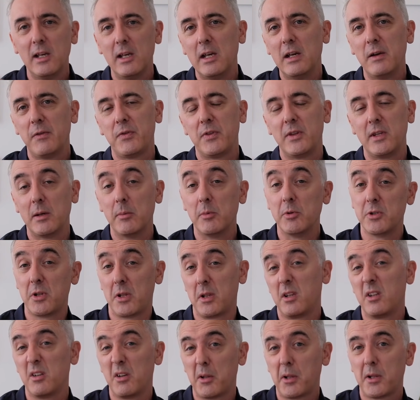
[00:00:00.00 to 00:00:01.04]
if the images
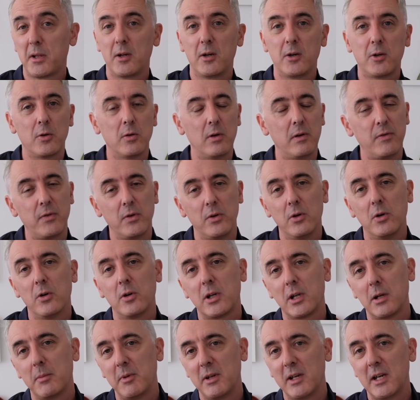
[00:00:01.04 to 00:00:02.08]
are going to suck or if you're not
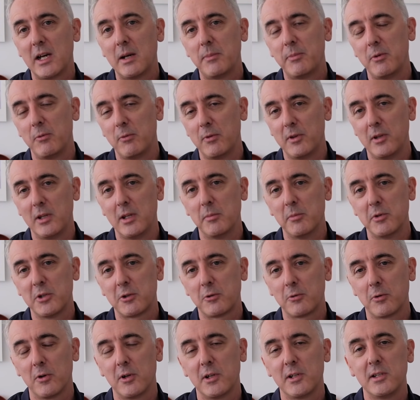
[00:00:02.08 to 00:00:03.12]
going to be happy with the image
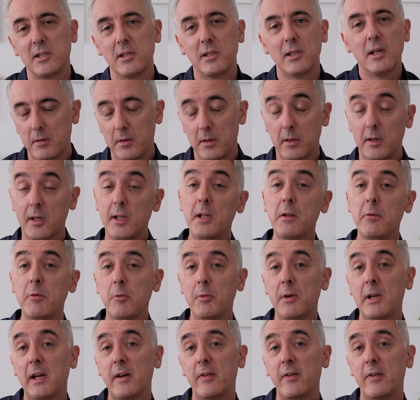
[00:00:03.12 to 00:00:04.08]
quality. So here's where we